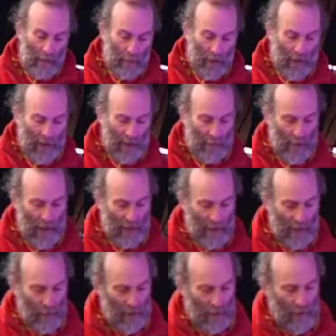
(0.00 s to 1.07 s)
But this man,
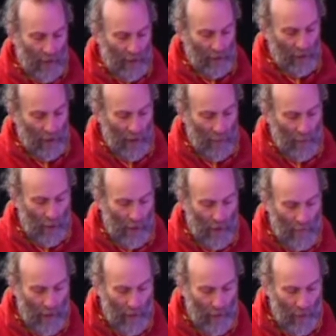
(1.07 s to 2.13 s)
he was a recognised
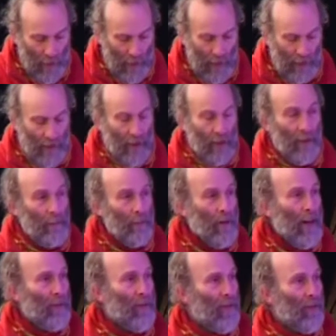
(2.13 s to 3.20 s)
polymath and thinker and
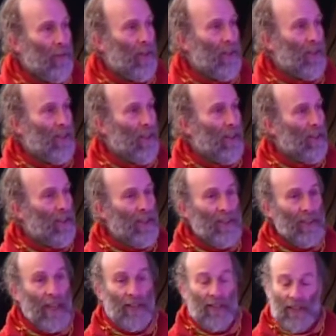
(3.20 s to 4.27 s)
perhaps the first
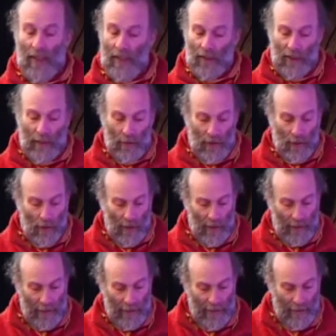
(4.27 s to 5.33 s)
scientist. As such, he was
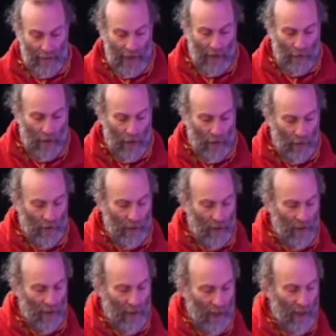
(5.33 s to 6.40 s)
quite clearly out there on the
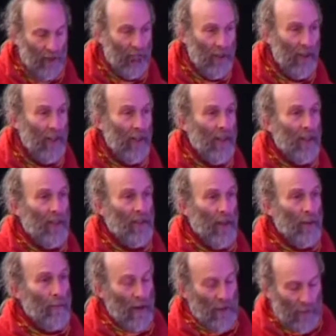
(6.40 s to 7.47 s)
cutting edge.
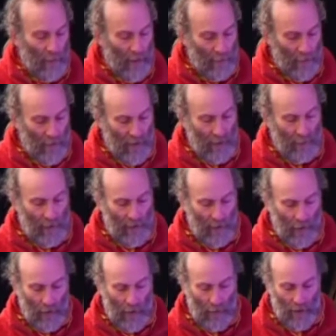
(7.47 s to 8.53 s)
So most people simply
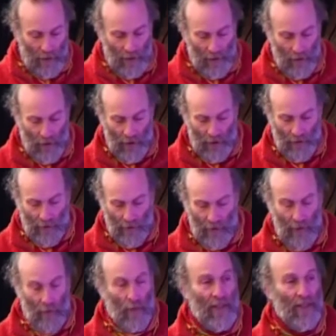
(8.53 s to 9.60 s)
thought he was a sorcerer
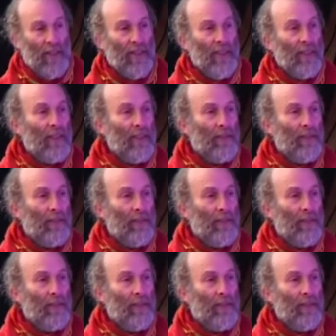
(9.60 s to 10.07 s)
and a wizard.